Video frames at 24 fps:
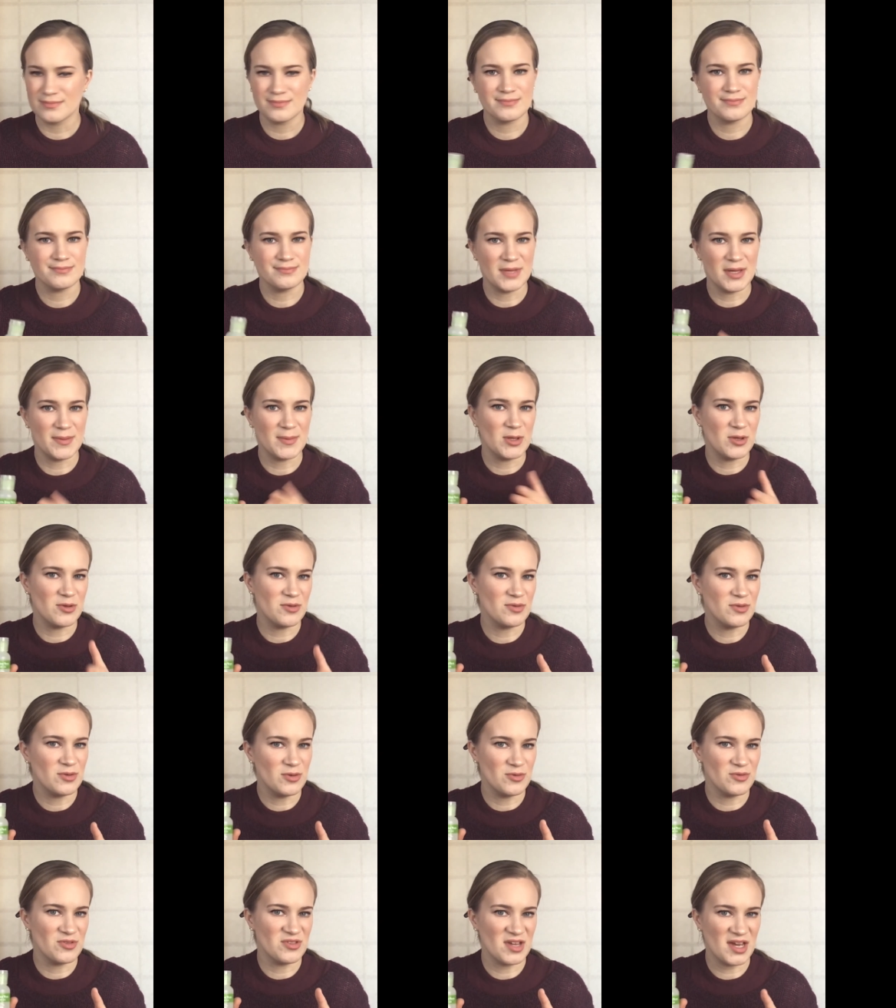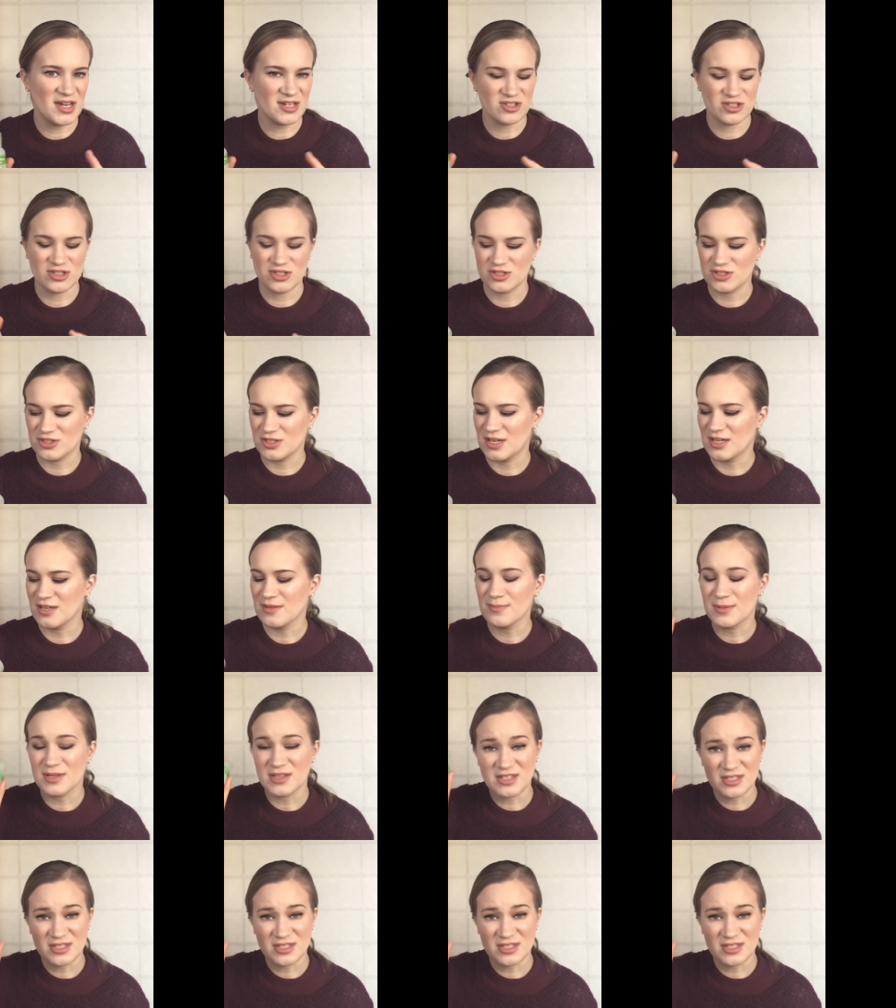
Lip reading: maybe you use the extra strength, but